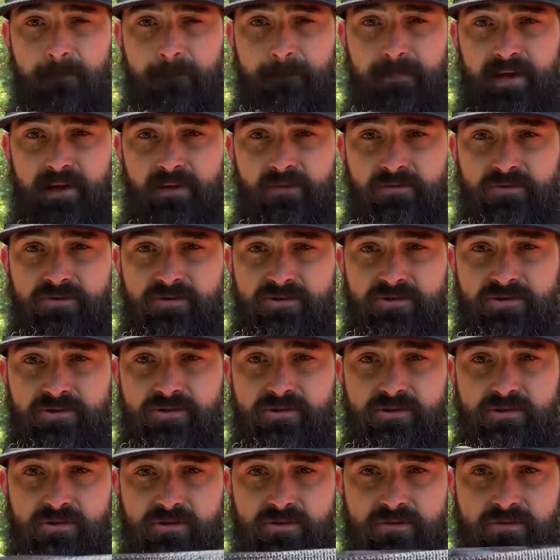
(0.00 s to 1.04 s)
pouch.
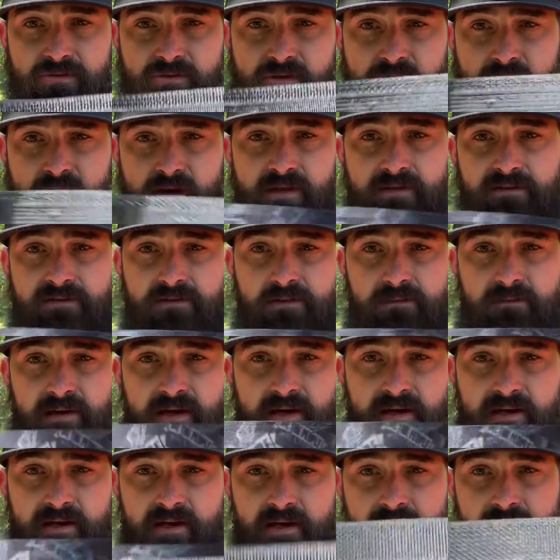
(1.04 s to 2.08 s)
All right, so a
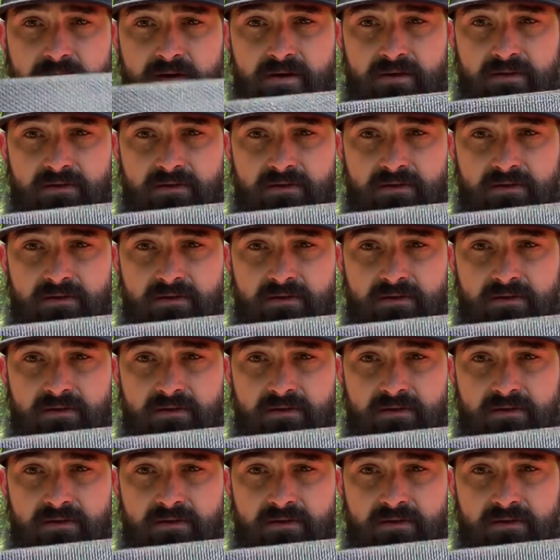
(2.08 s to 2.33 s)
mag carrier.